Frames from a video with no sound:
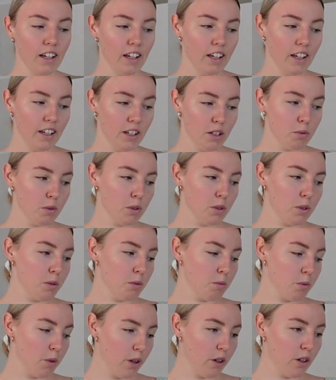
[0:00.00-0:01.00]
it will
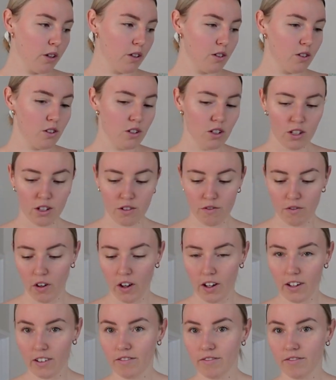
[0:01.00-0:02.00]
work just fine.